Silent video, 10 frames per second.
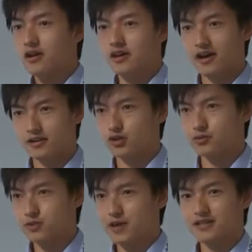You
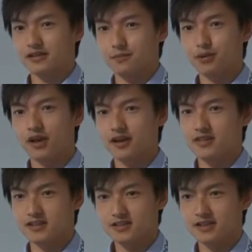basically plug in
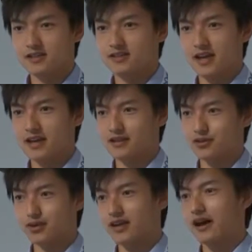the distance and
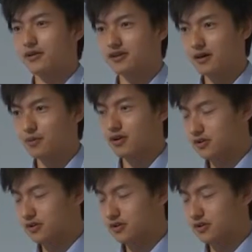you get out a number.